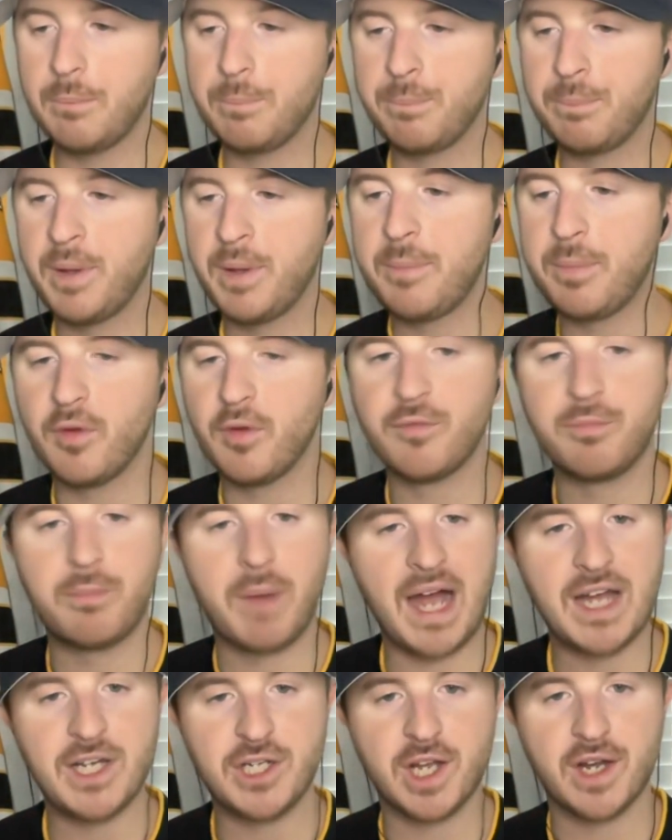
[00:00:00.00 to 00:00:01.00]
people of
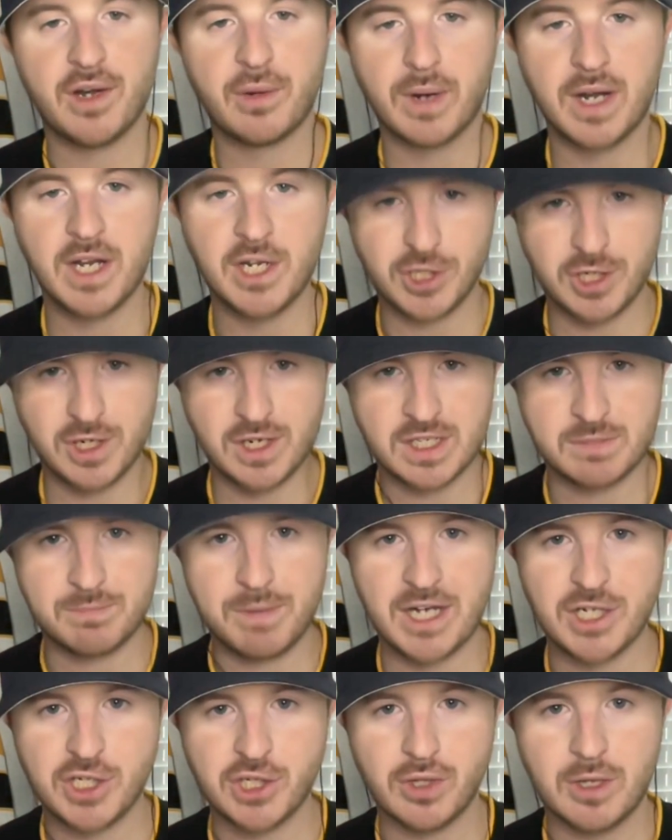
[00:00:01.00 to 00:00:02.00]
my generation
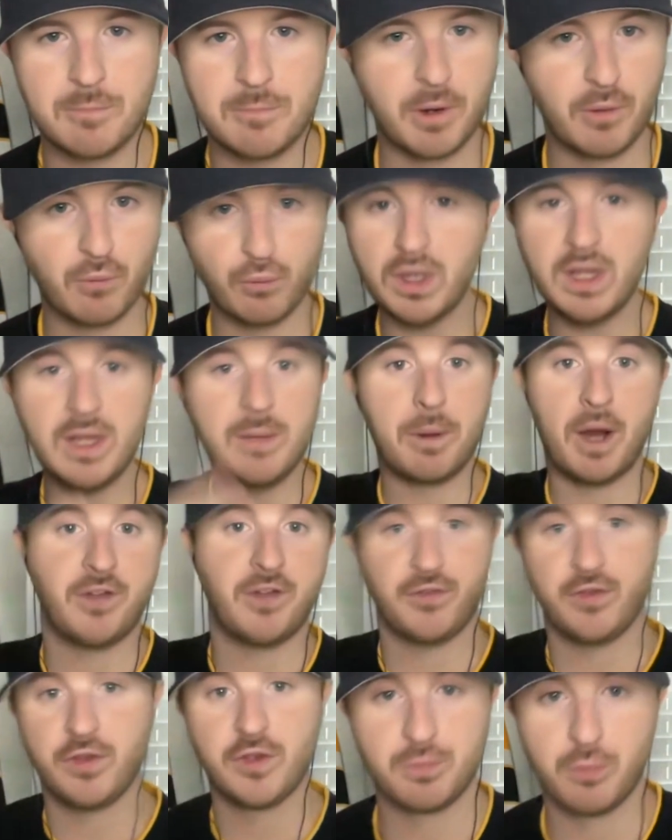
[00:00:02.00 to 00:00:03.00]
especially, but really
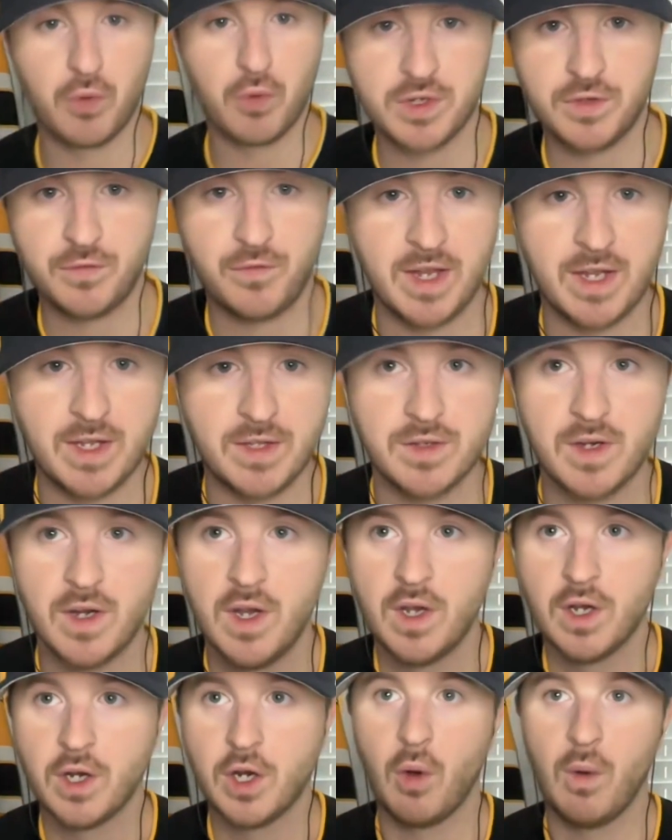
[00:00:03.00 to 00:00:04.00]
Boston sports fans
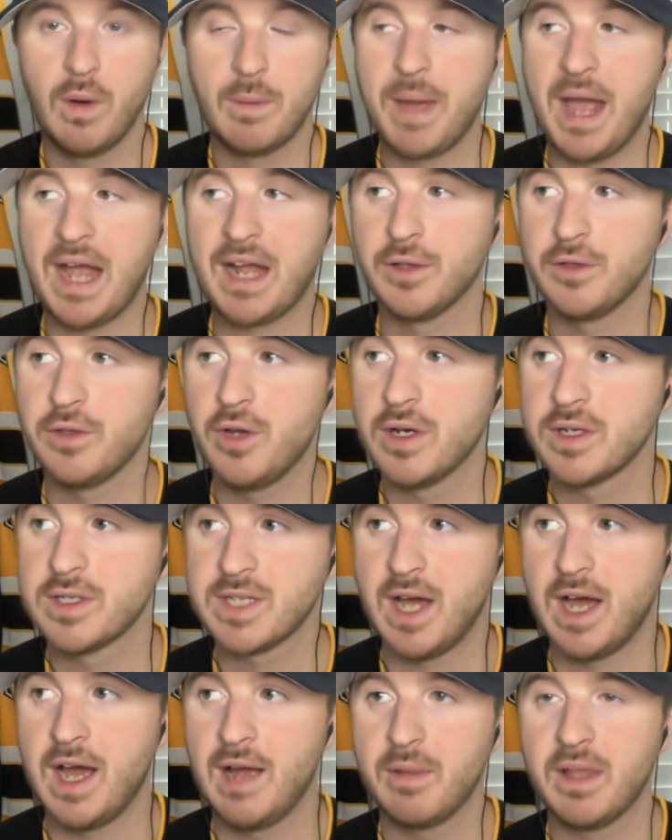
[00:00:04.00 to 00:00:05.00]
going back a long
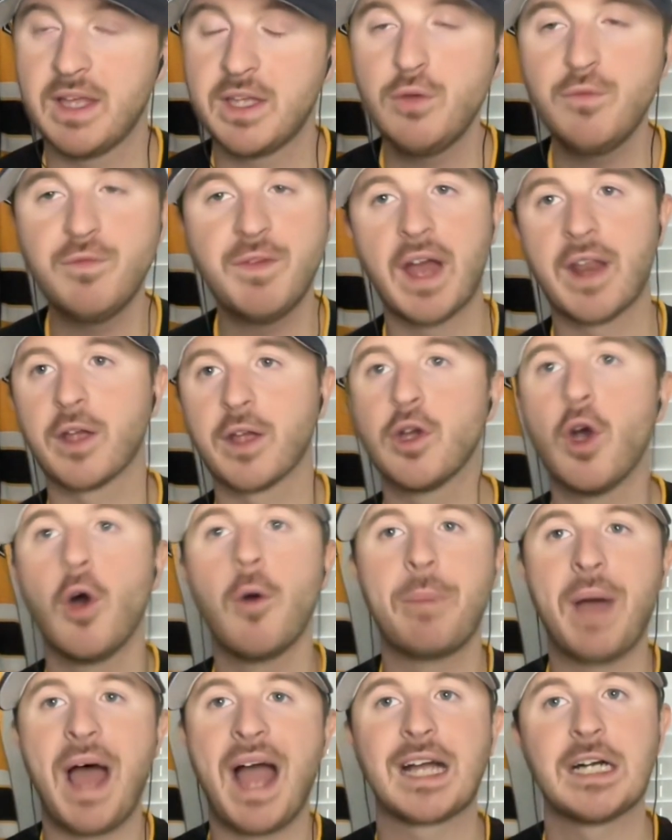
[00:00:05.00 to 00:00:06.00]
time. Like, you've got to go
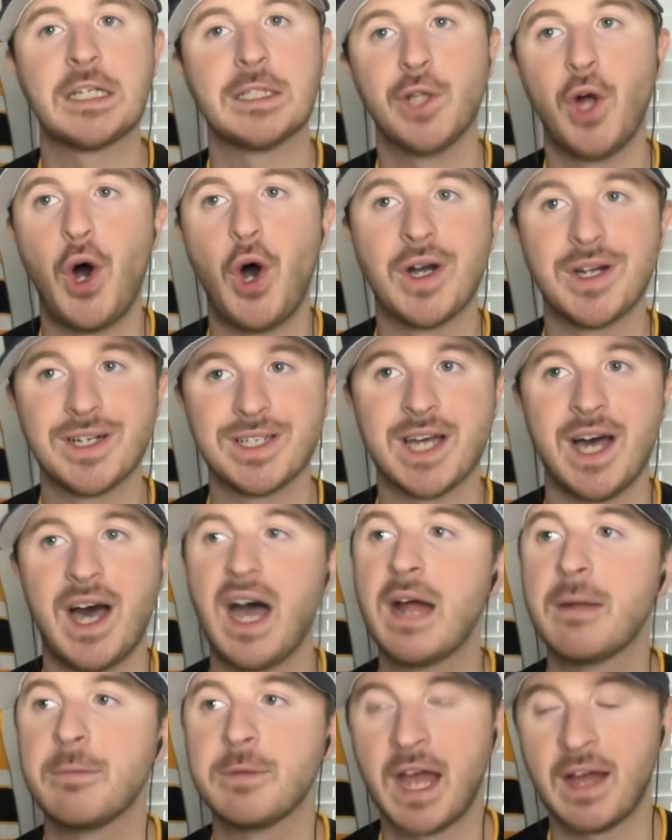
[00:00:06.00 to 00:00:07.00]
back a long
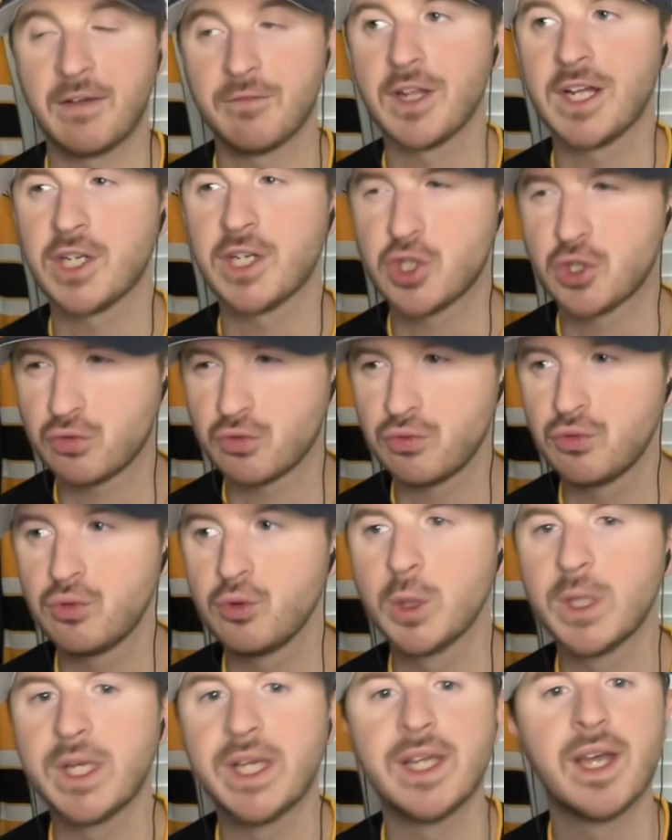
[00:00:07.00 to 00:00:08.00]
time to have like
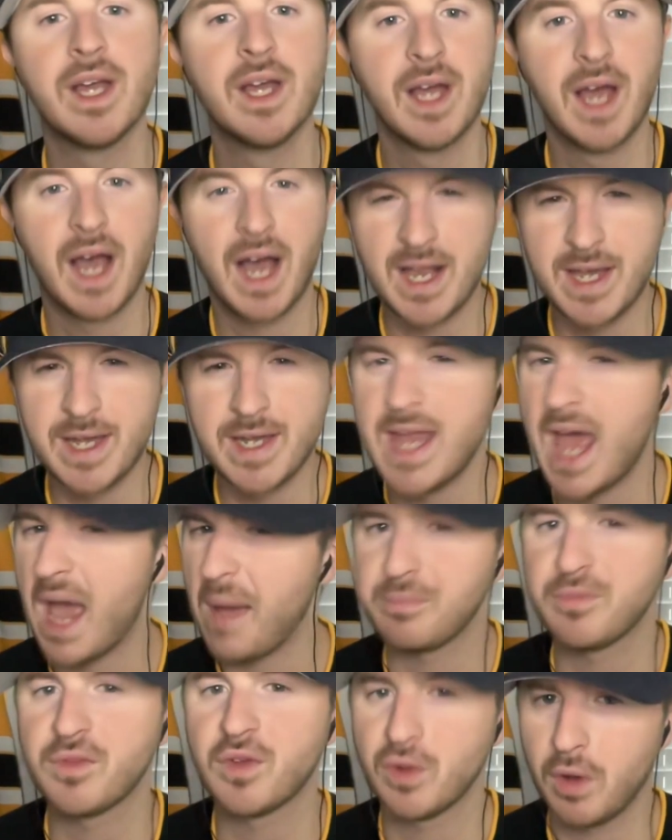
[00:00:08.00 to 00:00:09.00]
truly
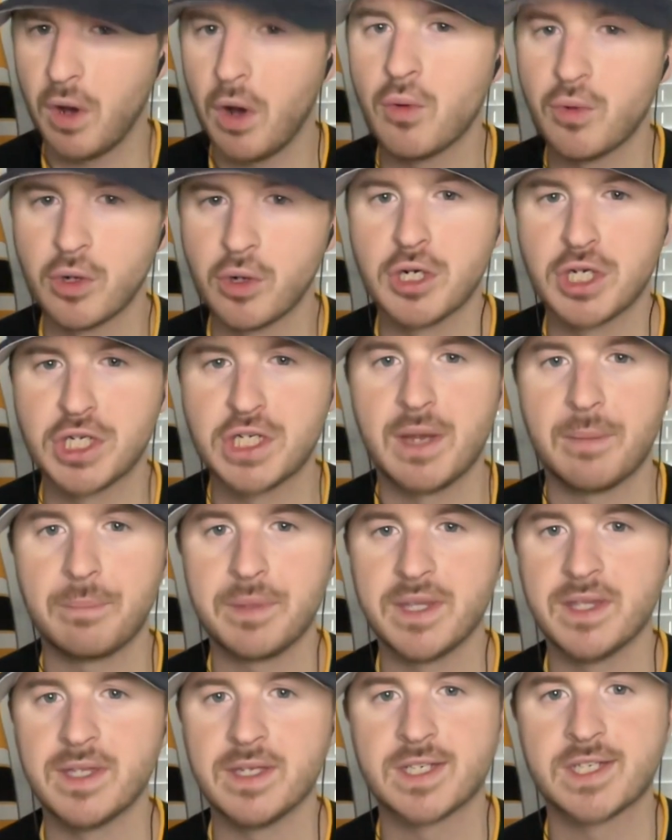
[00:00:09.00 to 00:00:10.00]
inept ownership
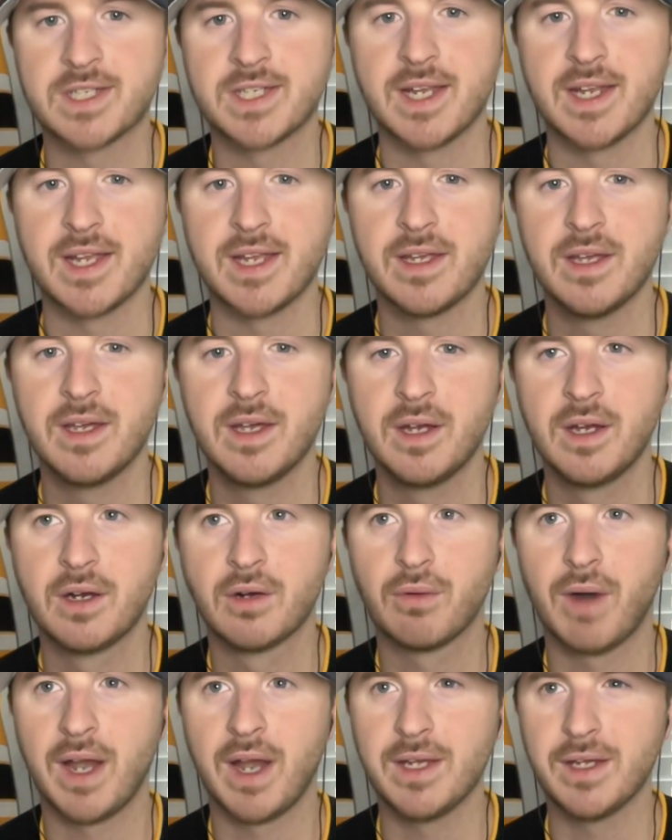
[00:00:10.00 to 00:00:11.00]
in this city,
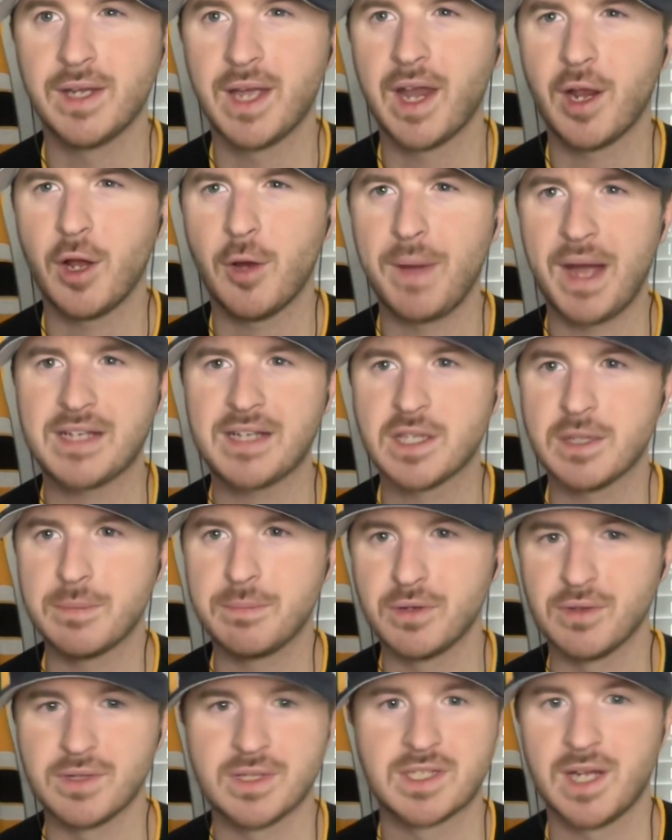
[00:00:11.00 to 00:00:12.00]
right? You got to go back to the
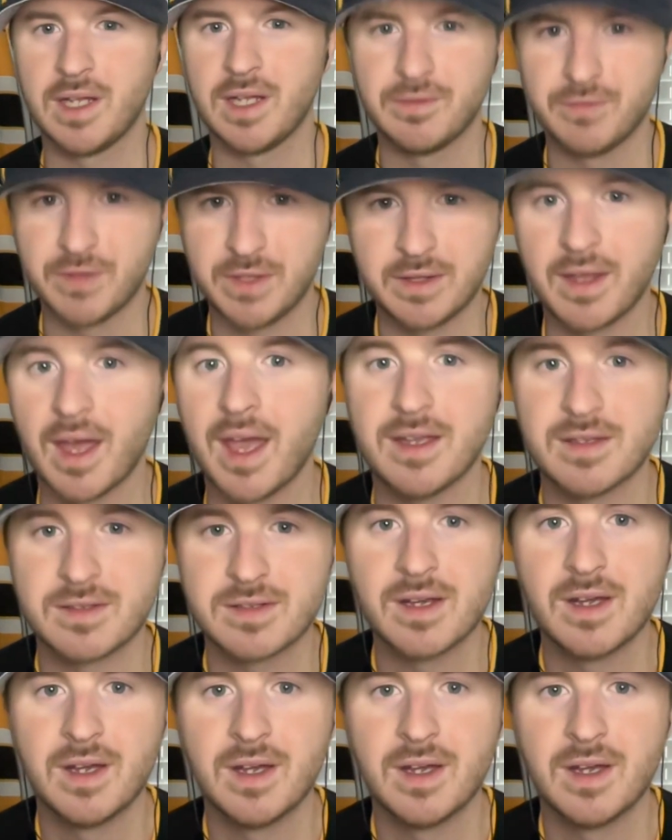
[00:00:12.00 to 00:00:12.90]
Billy Sullivan days